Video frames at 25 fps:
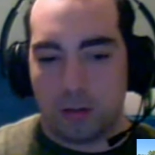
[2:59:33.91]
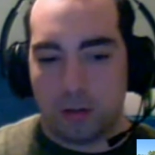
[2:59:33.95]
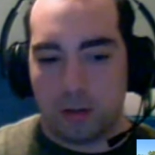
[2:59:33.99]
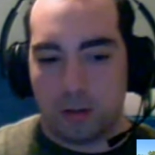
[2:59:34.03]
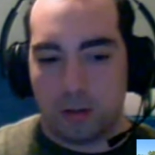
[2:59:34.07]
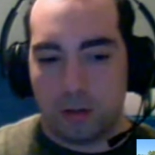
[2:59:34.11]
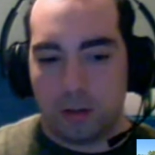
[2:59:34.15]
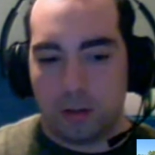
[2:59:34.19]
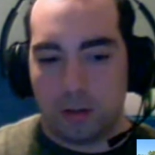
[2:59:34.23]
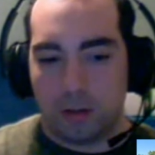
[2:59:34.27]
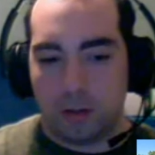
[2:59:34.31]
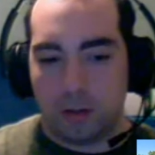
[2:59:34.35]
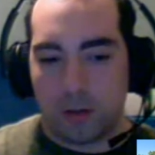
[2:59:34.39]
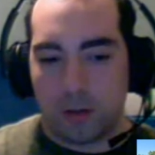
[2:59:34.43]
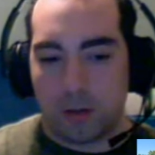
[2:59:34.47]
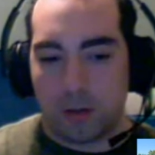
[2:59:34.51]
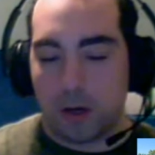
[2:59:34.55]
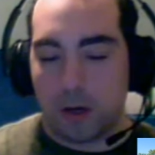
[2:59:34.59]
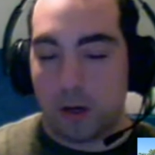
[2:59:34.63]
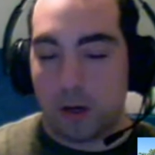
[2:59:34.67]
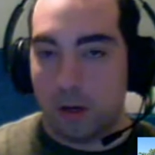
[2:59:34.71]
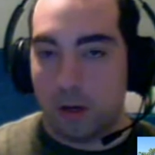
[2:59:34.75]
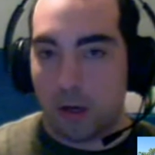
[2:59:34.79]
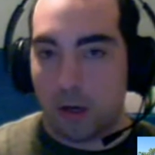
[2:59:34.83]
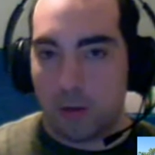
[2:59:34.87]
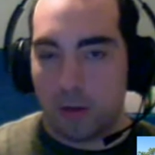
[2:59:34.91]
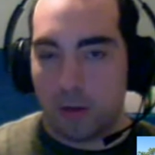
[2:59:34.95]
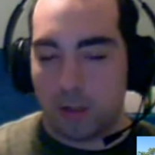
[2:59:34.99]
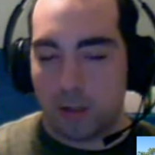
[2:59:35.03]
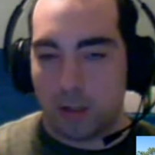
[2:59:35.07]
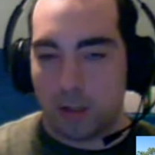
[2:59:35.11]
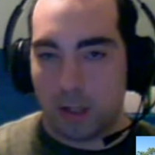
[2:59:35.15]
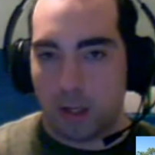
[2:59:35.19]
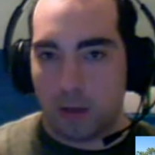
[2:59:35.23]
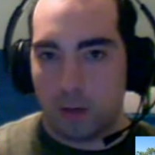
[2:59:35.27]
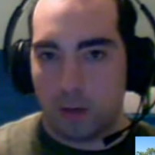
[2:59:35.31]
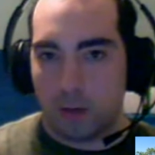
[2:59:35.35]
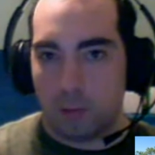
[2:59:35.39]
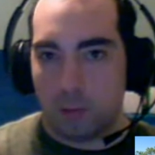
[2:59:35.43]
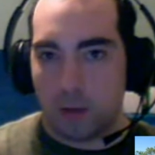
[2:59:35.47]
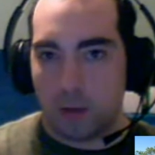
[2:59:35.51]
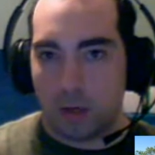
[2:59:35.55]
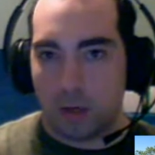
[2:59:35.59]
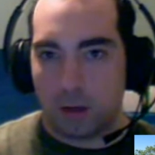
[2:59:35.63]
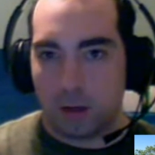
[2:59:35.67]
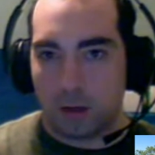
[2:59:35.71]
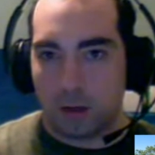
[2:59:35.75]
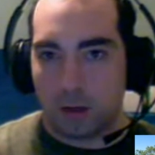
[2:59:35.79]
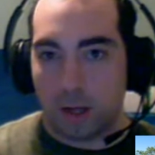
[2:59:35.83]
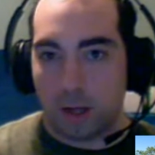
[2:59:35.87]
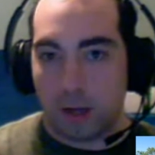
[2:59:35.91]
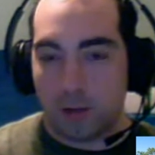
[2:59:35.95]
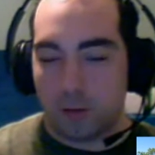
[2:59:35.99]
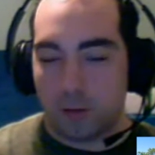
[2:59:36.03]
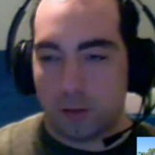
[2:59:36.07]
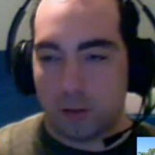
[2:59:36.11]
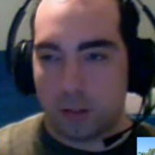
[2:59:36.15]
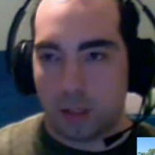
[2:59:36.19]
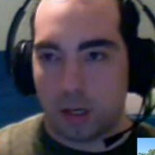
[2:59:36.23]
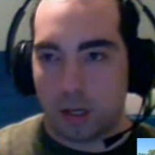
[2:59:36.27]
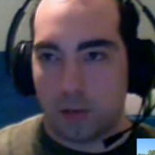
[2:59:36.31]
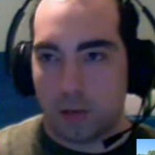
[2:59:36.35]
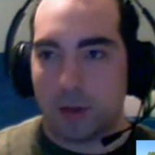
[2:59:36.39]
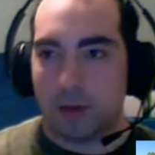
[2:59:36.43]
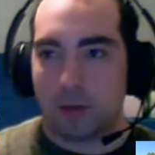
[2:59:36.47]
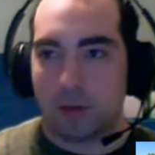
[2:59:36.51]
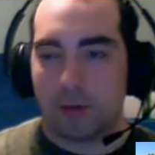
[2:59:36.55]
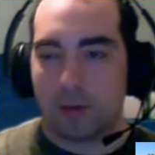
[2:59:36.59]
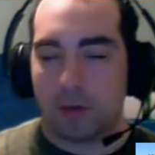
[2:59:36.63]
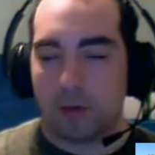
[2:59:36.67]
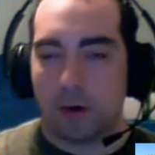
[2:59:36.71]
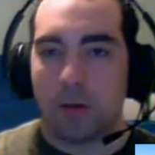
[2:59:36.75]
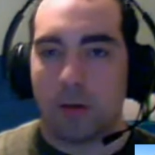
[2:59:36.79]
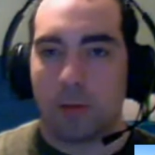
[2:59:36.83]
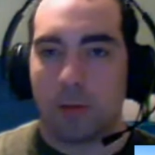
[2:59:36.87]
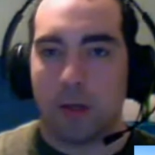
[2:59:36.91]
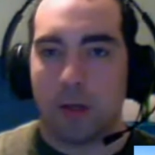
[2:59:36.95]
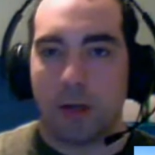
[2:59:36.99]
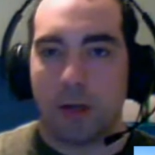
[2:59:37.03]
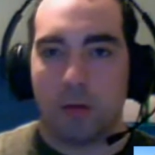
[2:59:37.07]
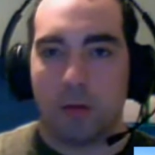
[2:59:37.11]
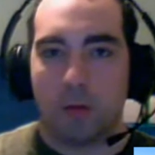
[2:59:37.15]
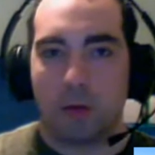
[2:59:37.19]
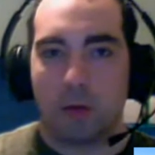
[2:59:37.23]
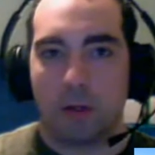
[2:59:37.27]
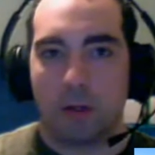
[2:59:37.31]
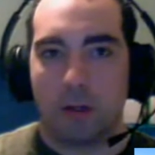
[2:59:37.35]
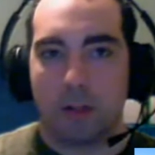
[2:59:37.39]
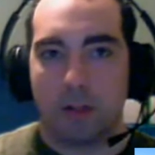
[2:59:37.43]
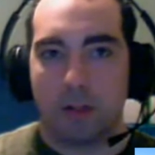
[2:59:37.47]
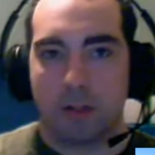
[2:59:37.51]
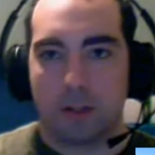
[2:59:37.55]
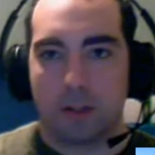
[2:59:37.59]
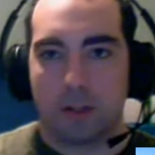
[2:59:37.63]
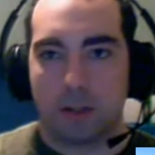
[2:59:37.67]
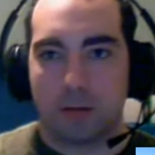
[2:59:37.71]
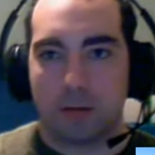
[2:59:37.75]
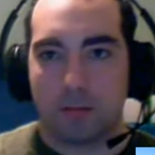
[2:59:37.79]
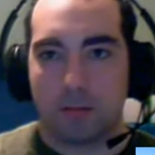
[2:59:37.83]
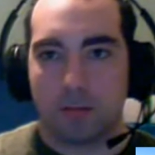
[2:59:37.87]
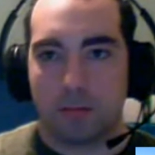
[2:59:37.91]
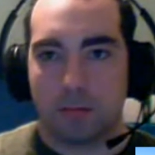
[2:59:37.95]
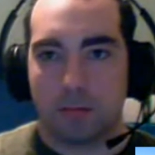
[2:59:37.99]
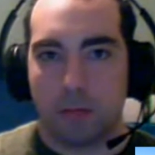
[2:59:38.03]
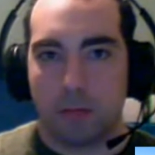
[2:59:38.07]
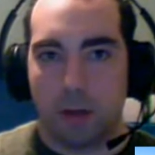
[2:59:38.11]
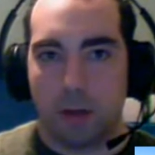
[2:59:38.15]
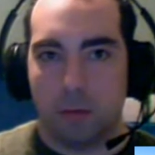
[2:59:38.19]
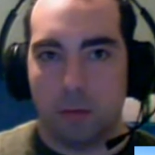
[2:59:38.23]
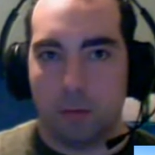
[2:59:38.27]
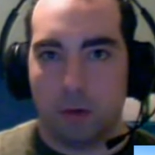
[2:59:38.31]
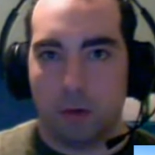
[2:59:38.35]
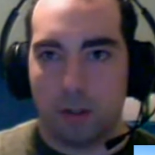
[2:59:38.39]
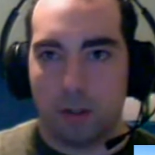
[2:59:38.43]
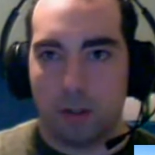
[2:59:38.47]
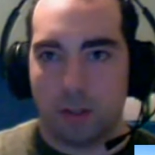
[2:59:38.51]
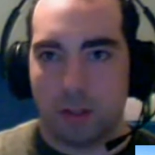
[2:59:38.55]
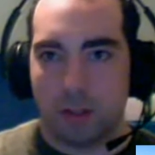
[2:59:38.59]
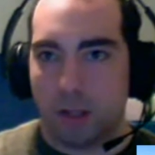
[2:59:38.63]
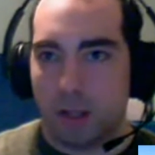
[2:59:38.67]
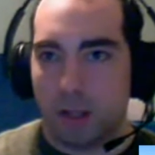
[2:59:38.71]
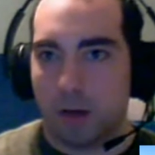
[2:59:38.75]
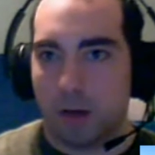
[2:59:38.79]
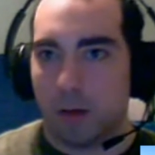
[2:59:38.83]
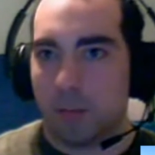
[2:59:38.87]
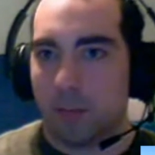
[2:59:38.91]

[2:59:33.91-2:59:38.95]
upon noticing where the laugh was coming from, it was Liam.